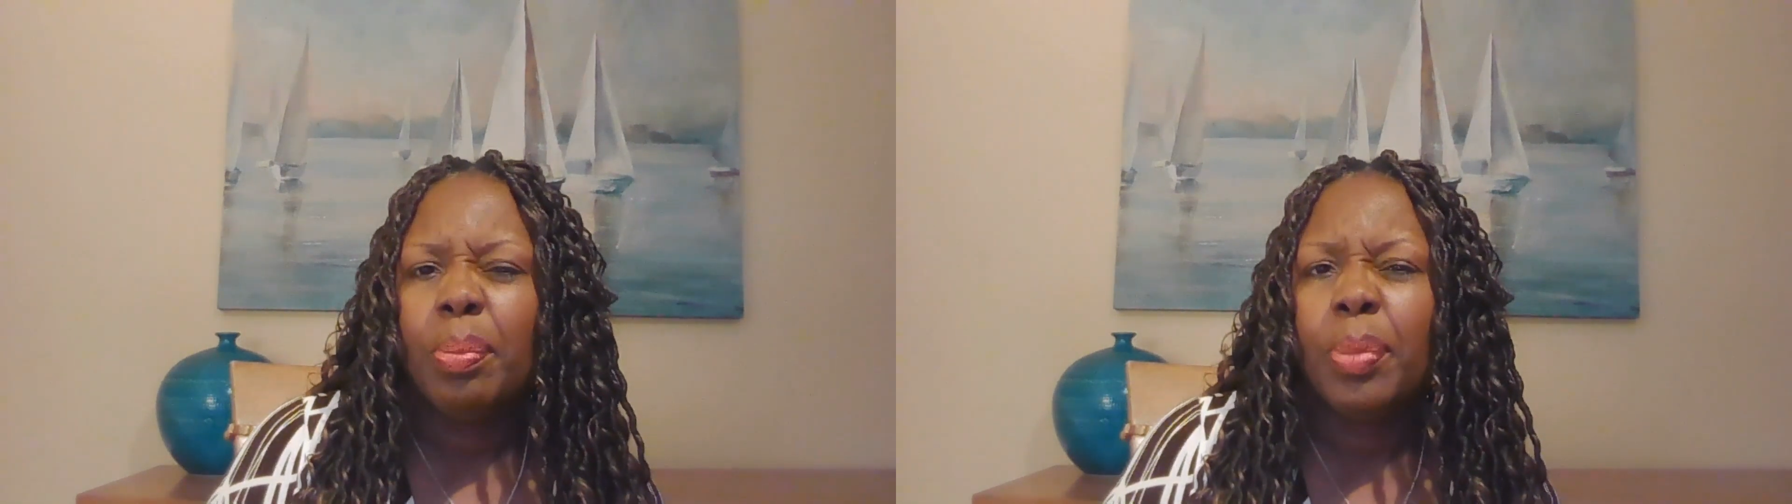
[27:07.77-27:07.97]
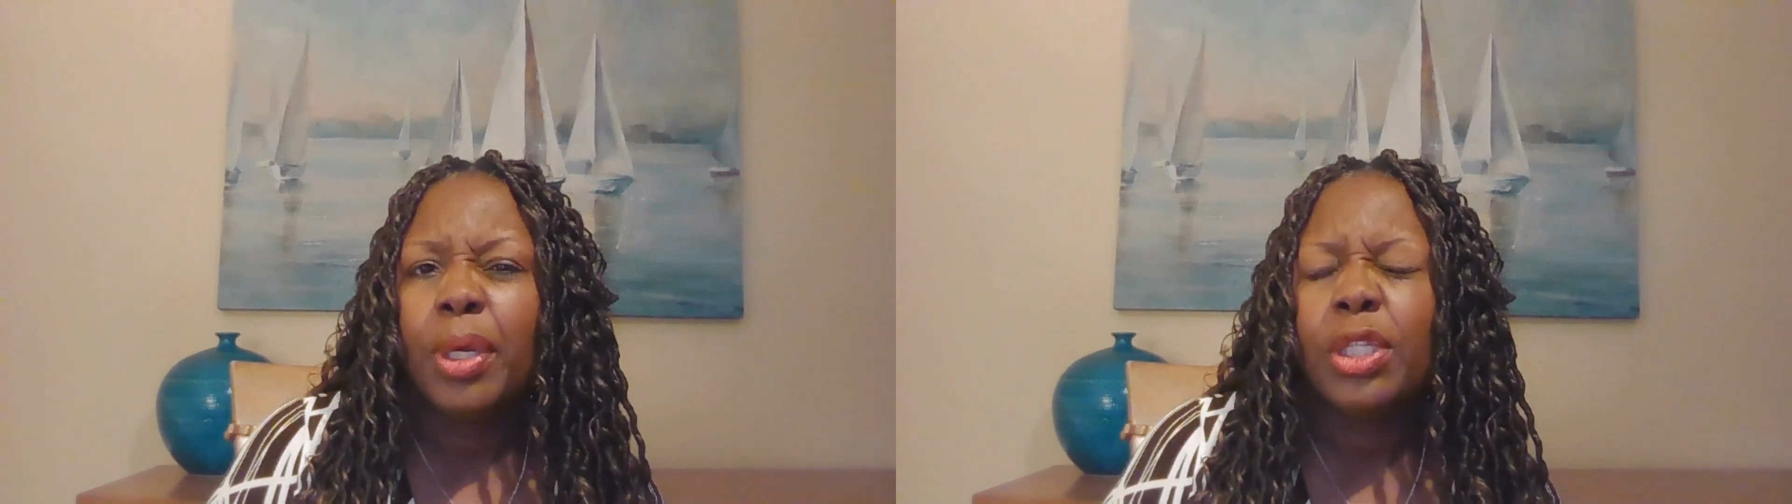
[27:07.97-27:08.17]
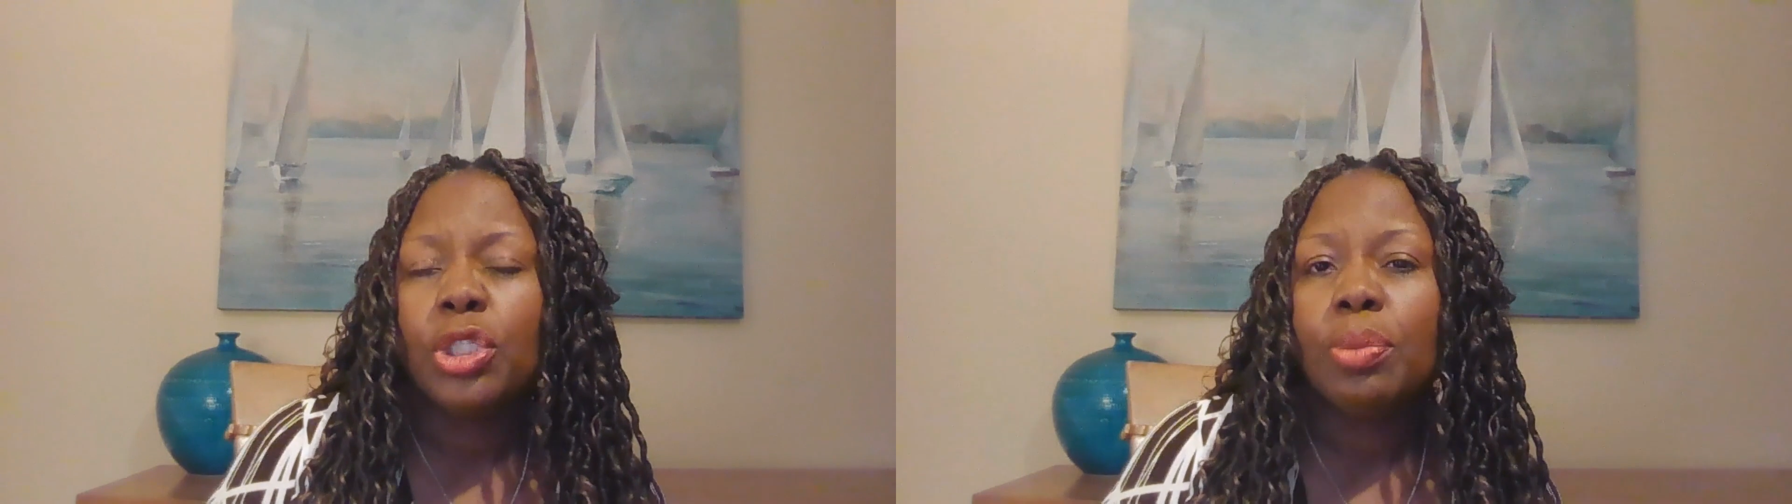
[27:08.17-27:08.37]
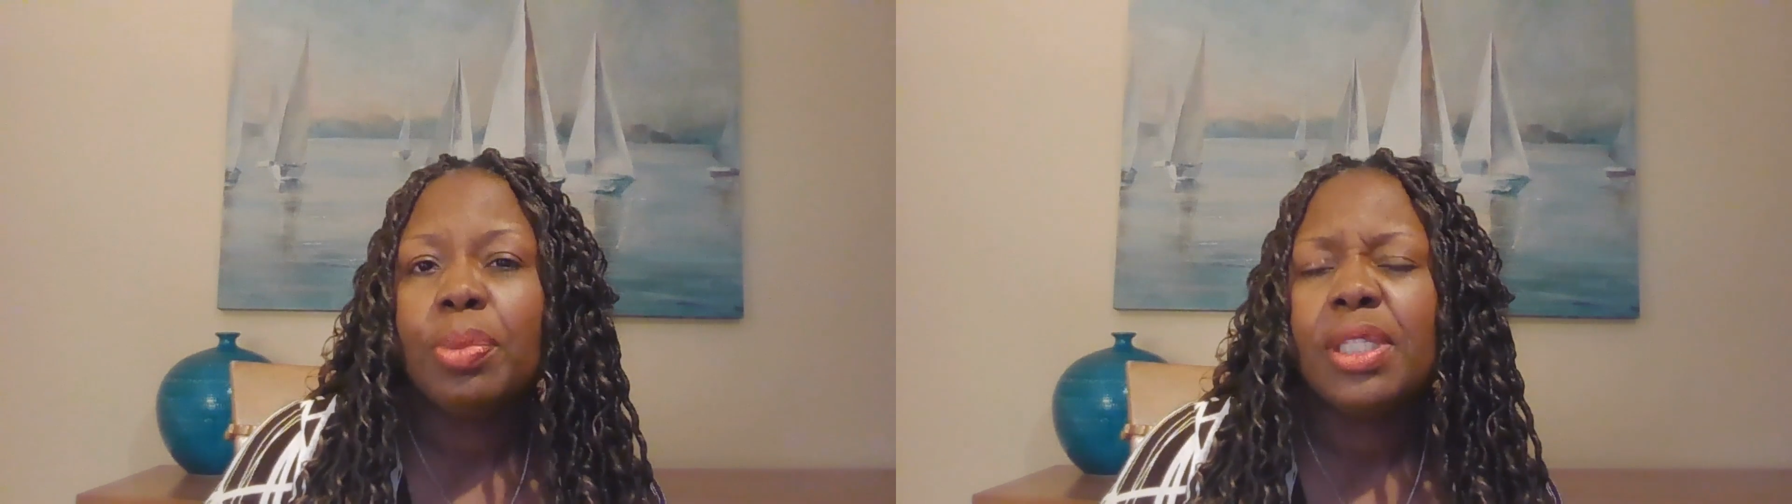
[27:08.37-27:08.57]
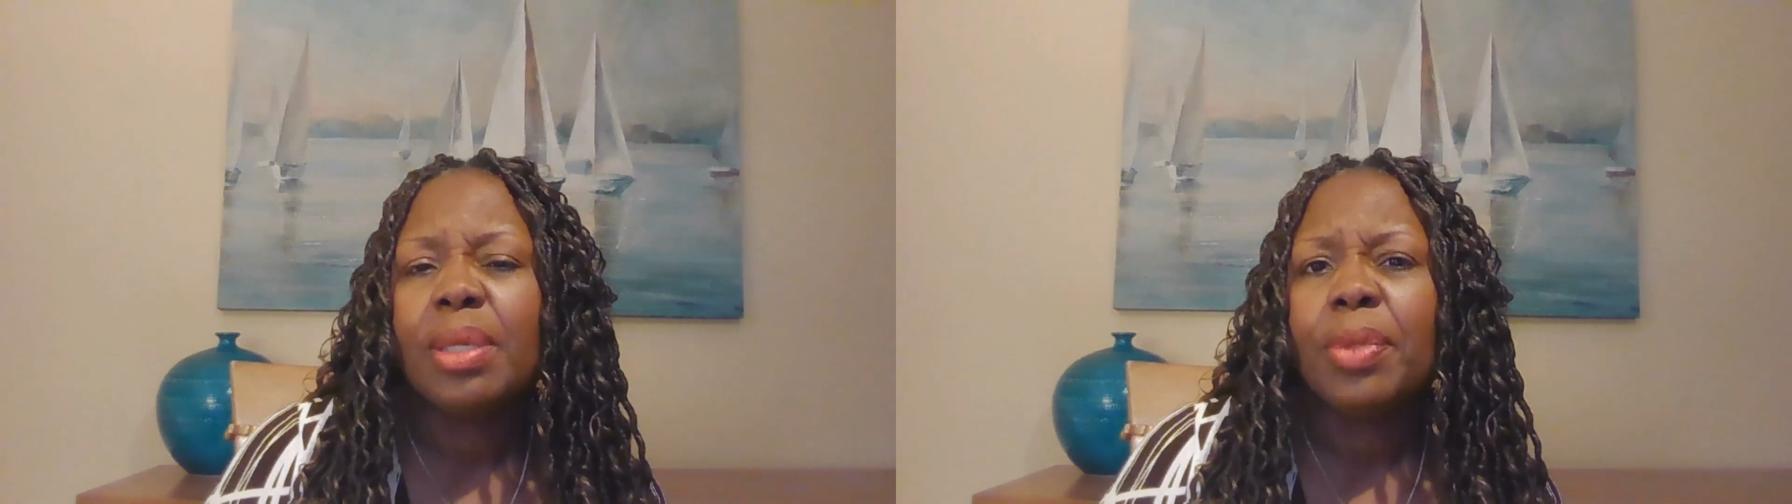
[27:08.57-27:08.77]
but it should be
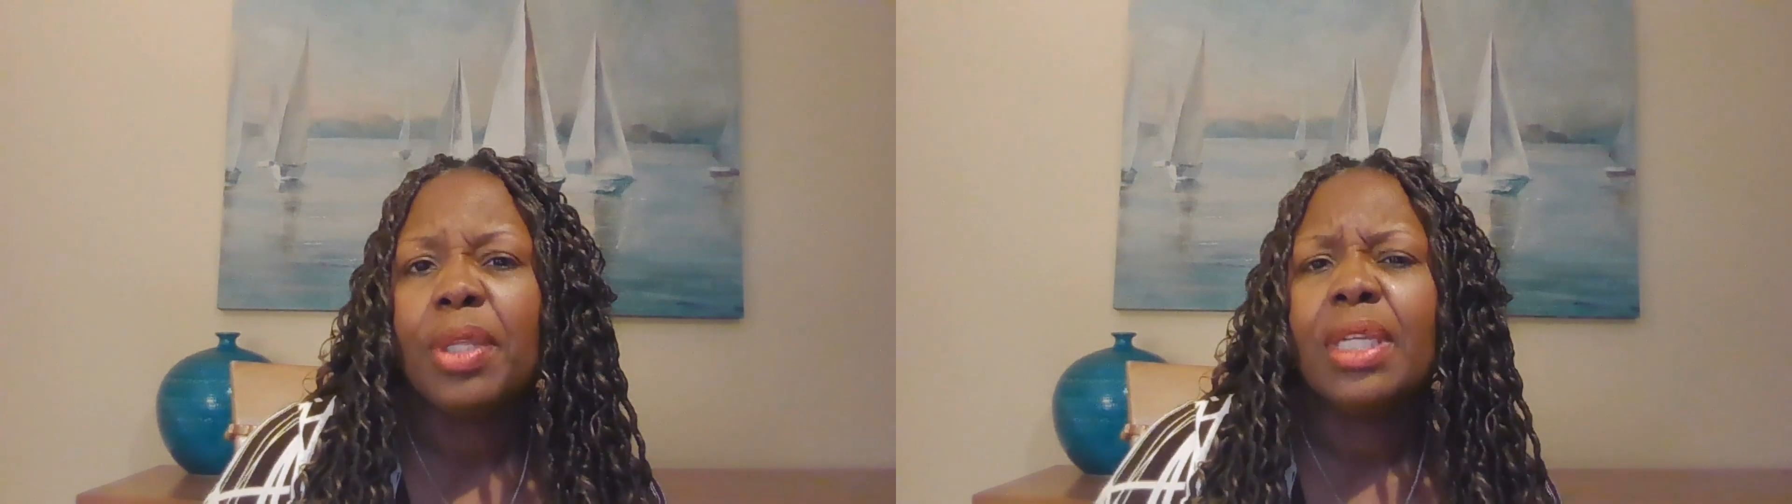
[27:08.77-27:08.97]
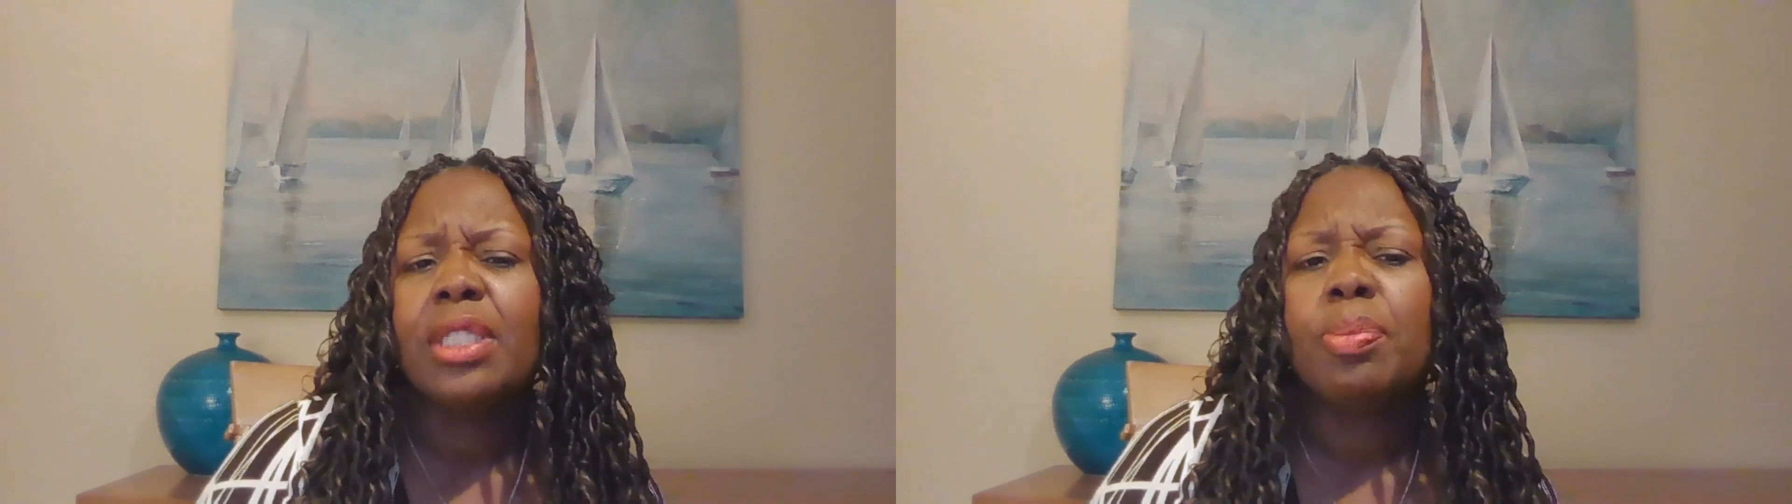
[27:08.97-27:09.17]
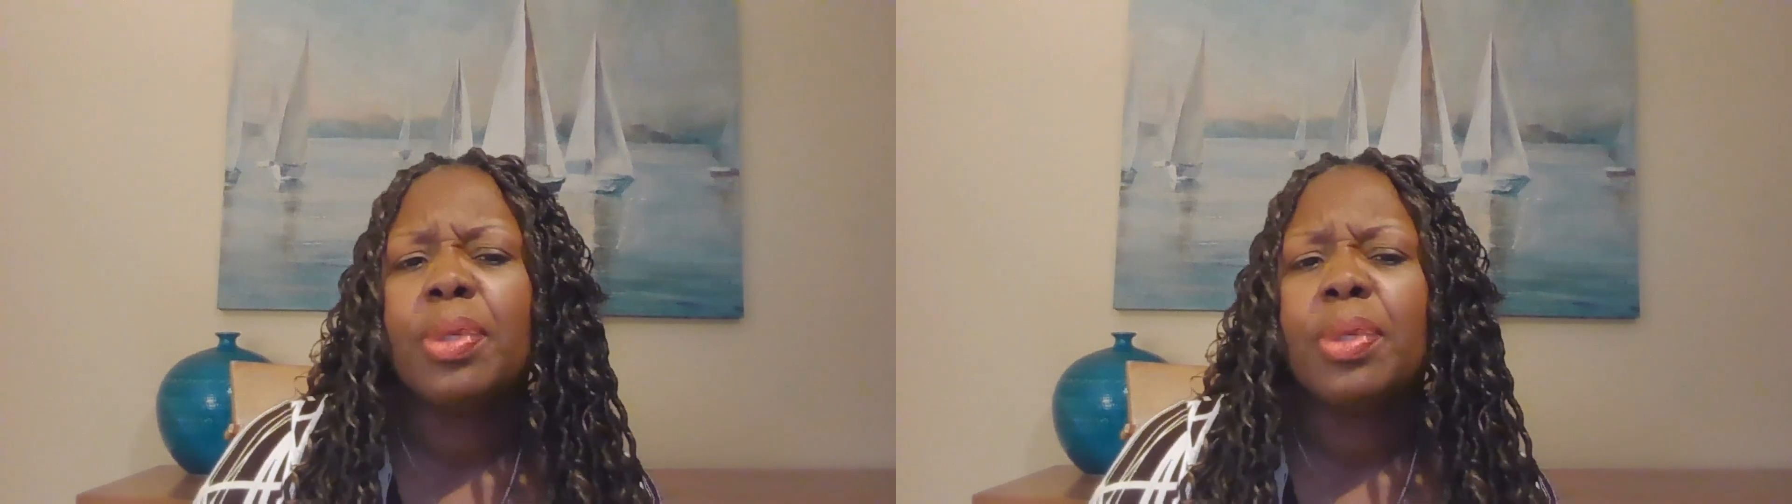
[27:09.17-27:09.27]
something that's